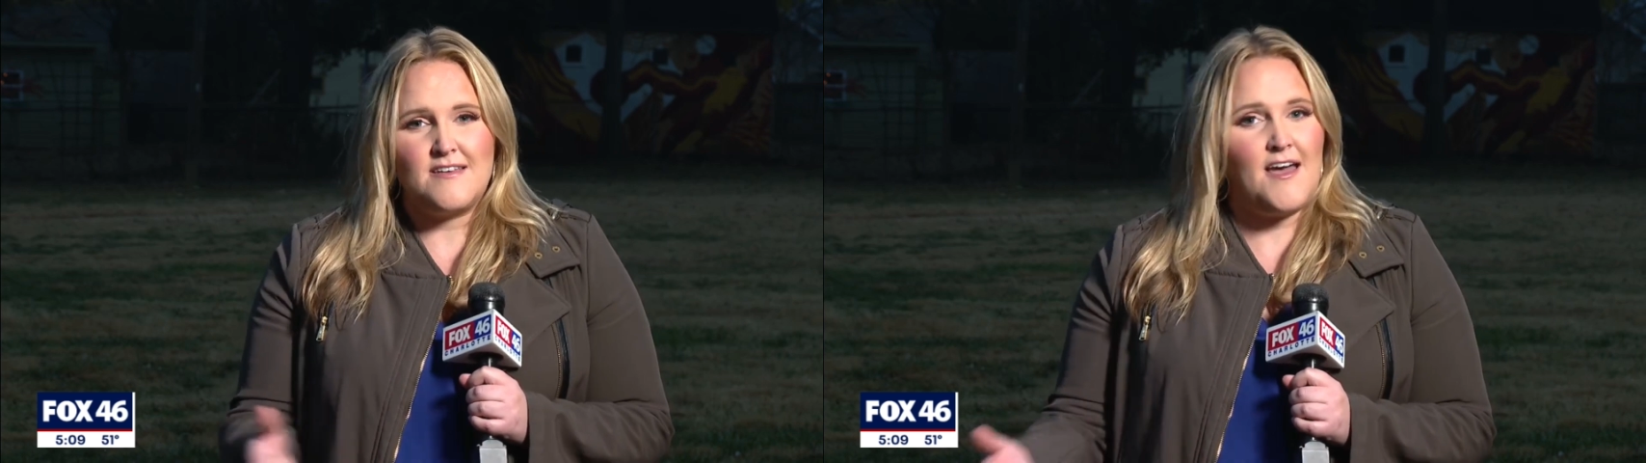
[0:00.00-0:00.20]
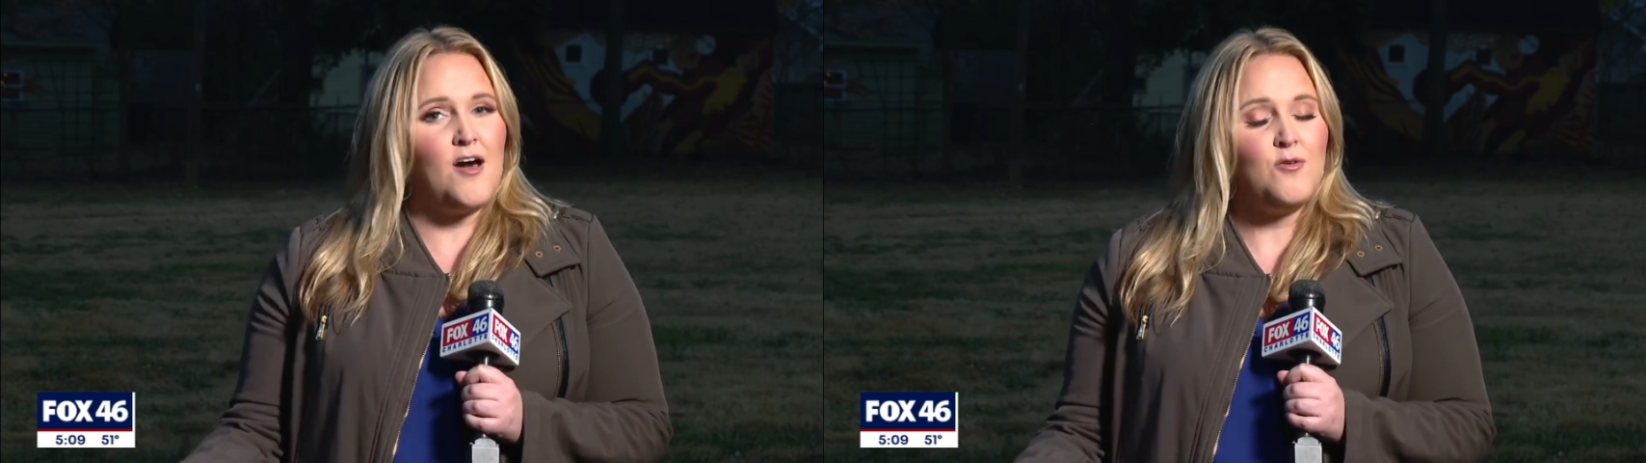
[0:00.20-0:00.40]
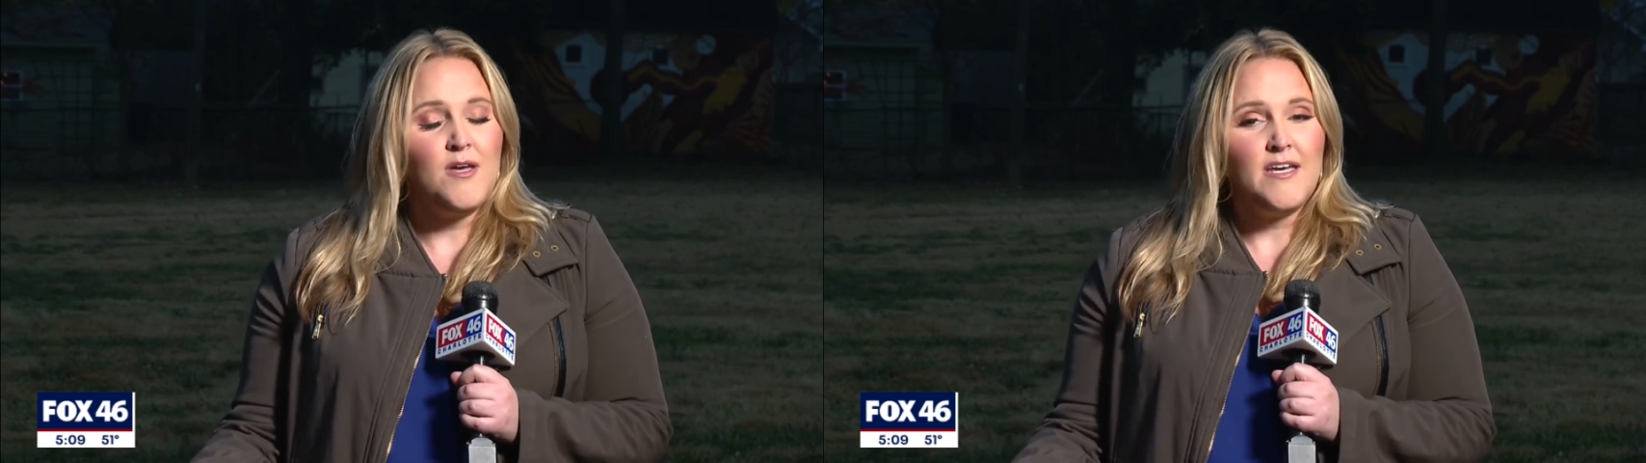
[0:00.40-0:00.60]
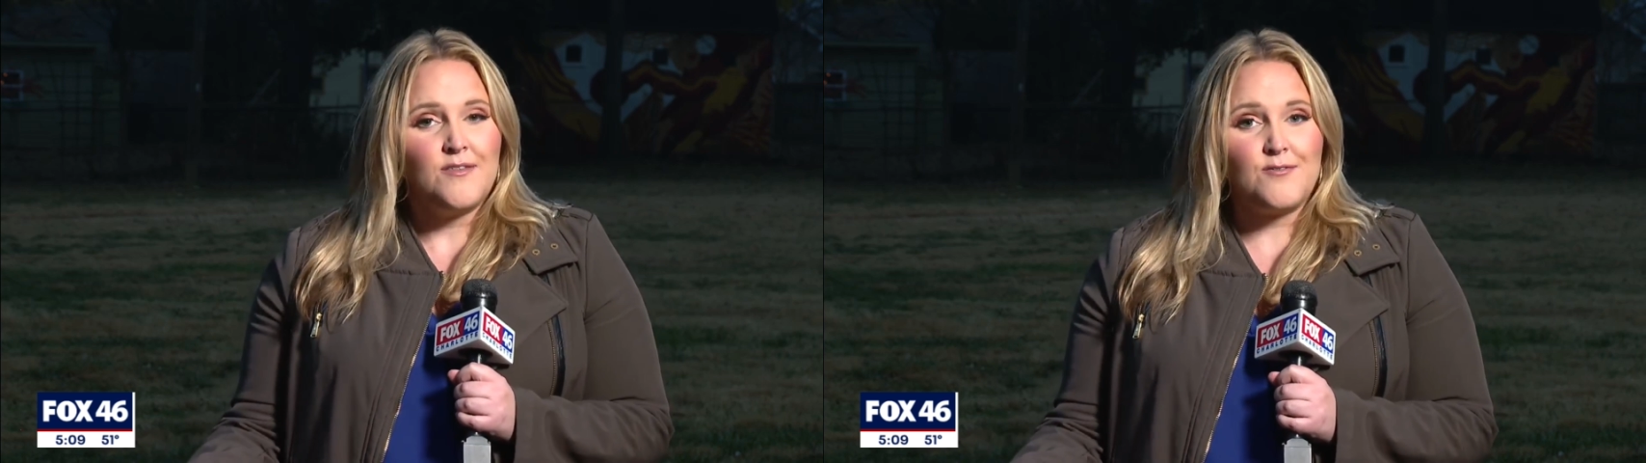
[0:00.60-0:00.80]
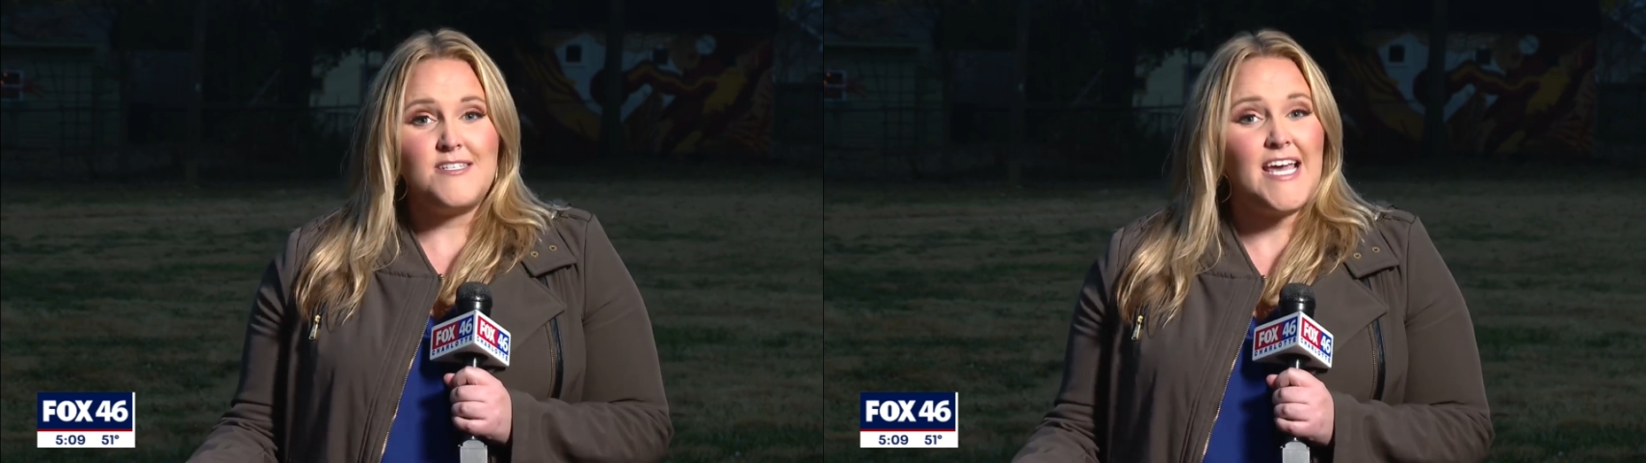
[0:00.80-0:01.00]
and now
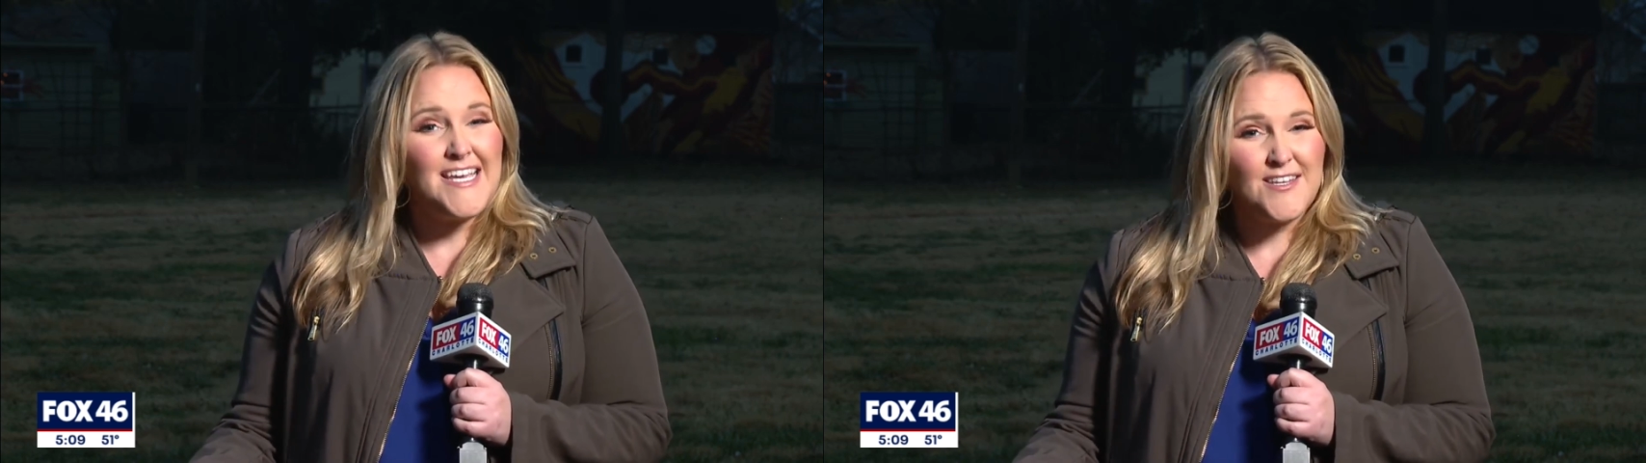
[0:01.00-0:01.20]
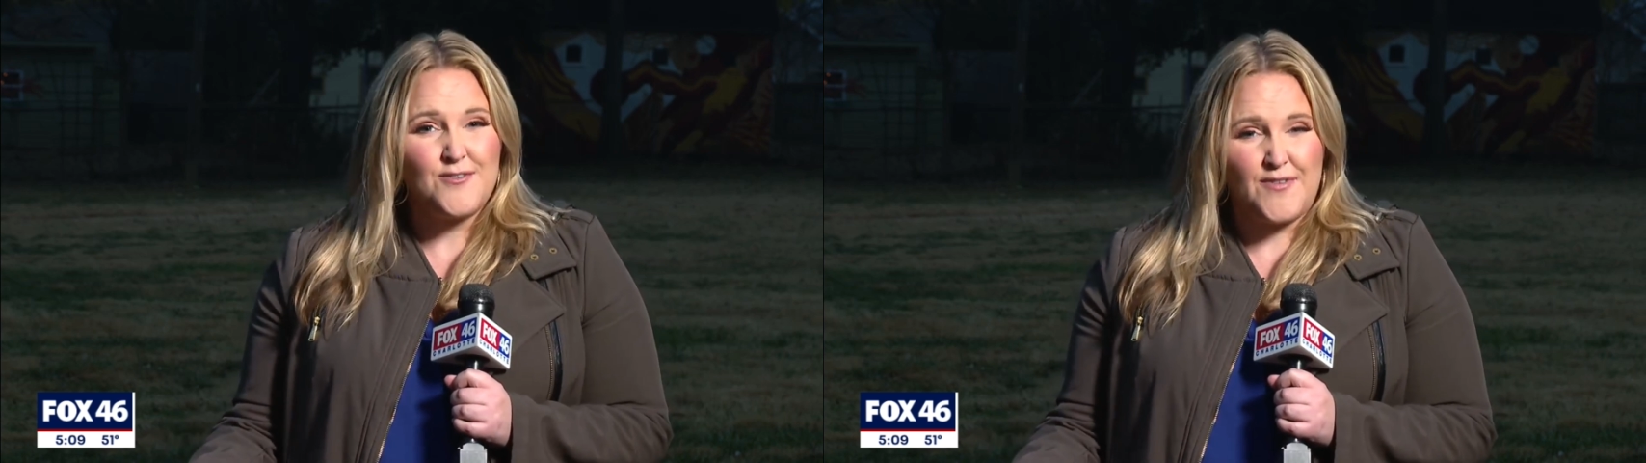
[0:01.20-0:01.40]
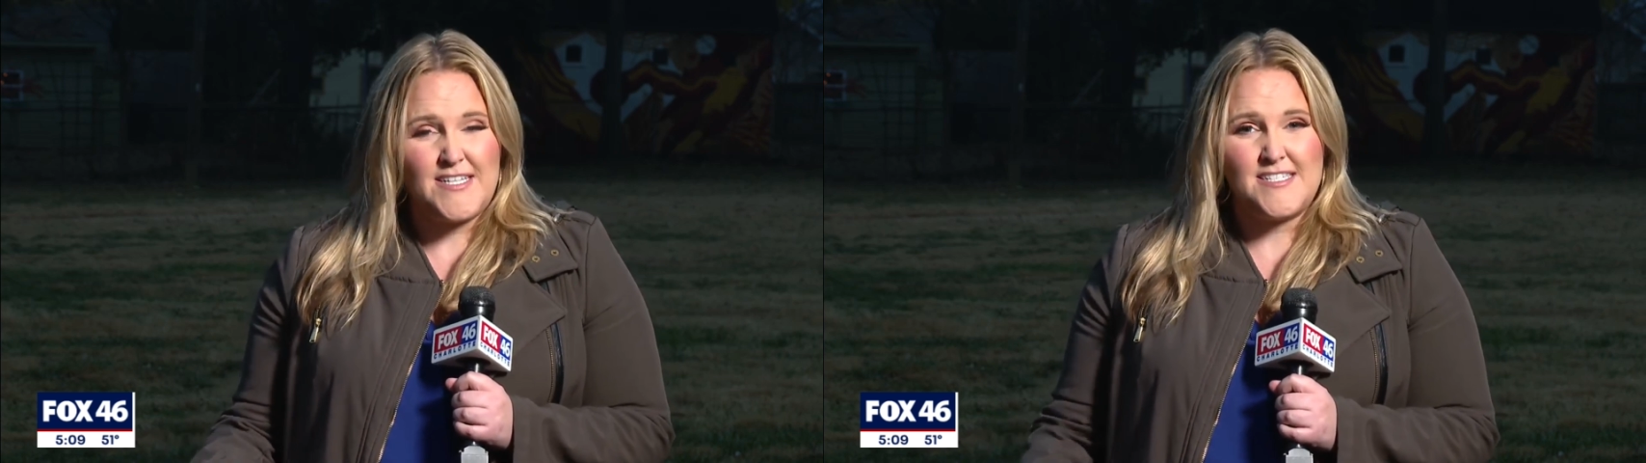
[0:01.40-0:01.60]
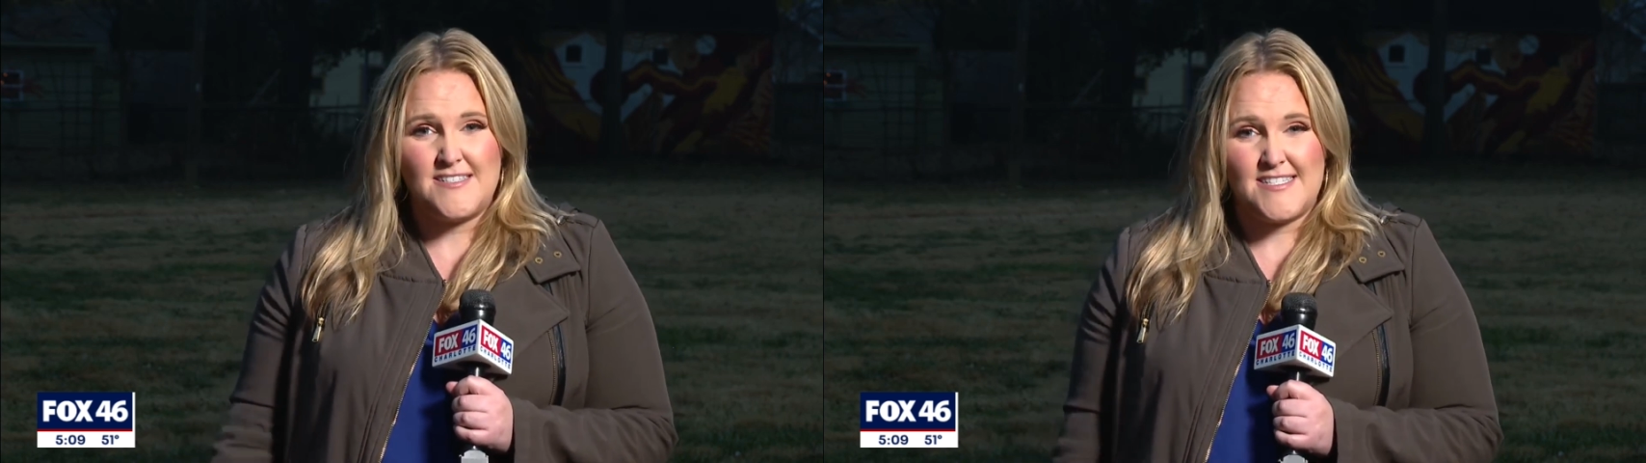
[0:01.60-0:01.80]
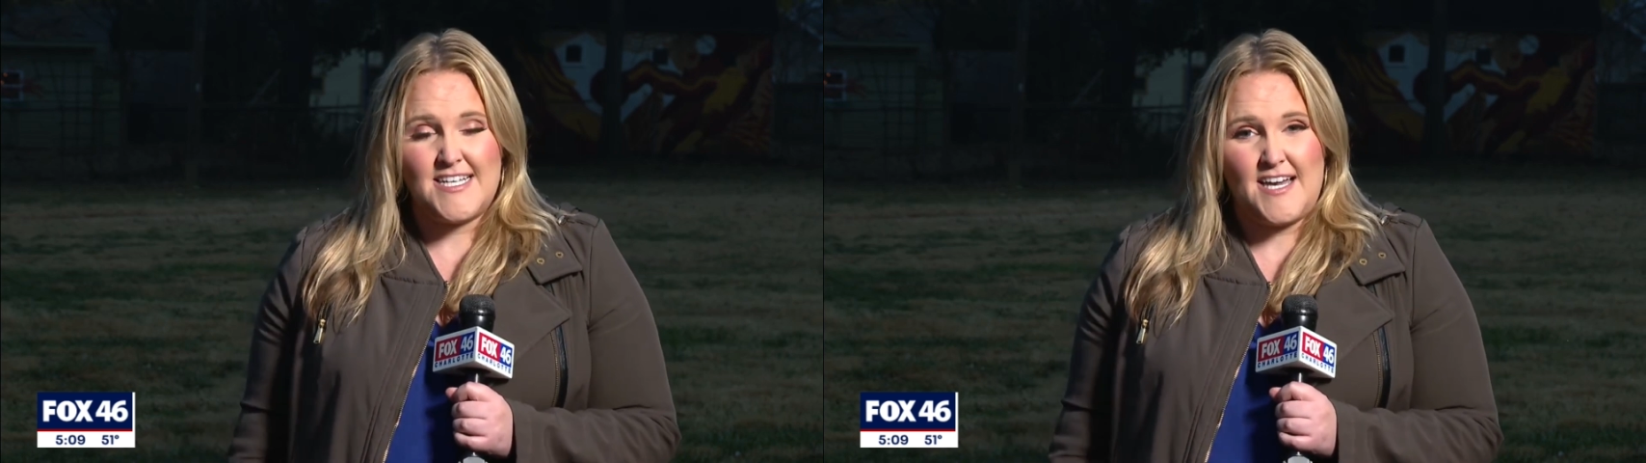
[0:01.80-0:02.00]
they're taking their fight to
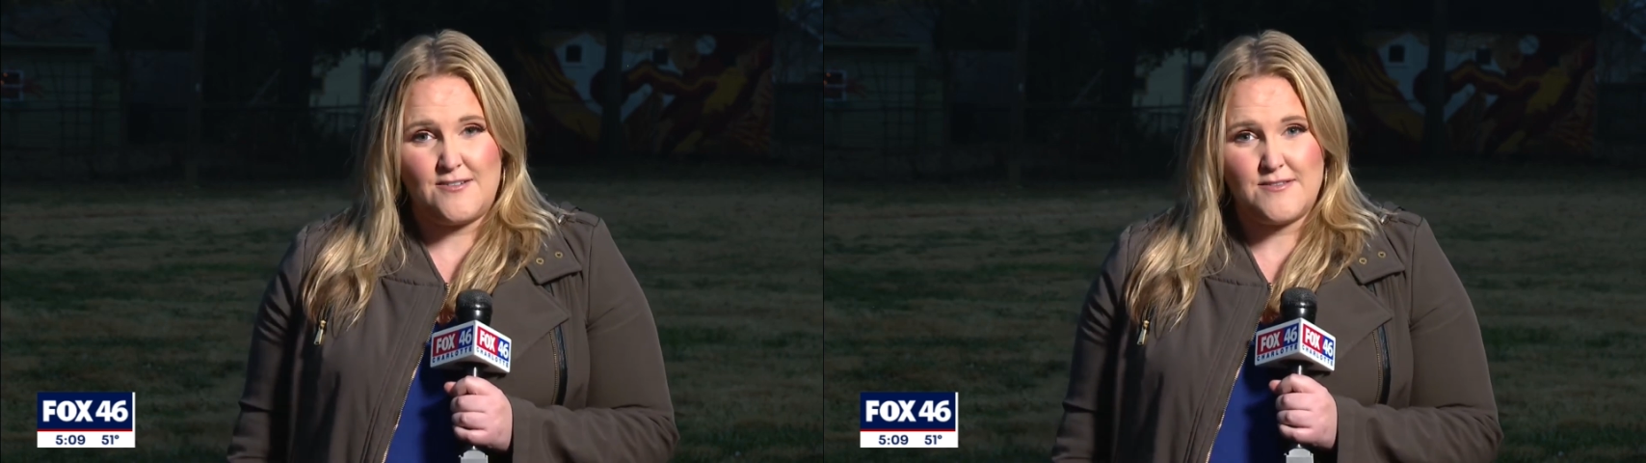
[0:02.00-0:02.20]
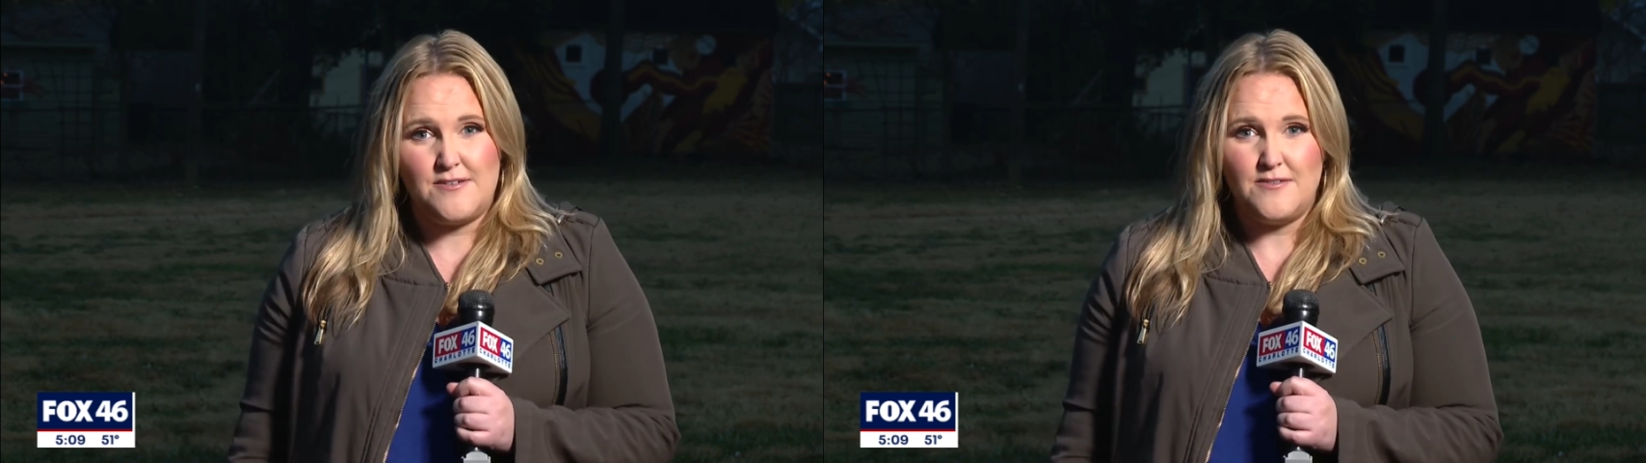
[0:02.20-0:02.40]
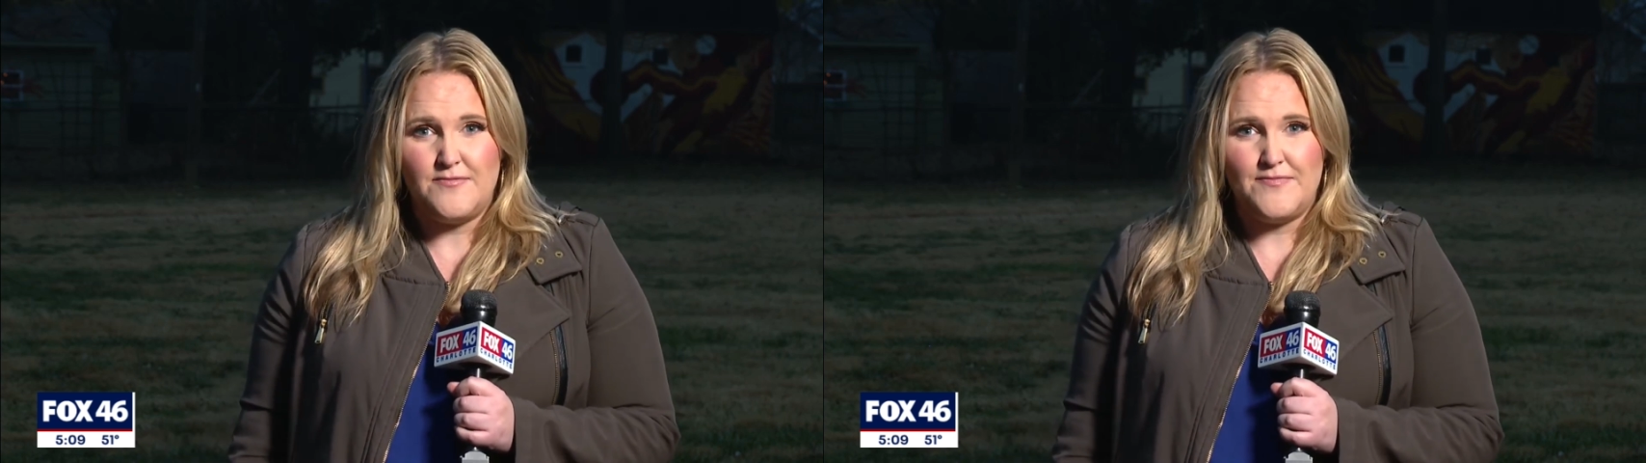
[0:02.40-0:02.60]
the city council.